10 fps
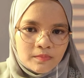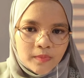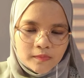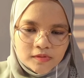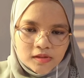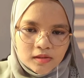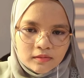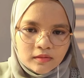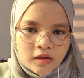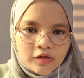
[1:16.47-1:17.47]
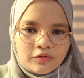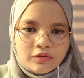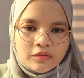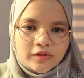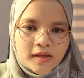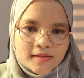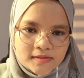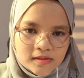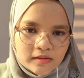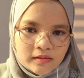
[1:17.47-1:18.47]
pepsin, hydrochloric
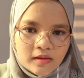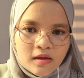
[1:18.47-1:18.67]
acid,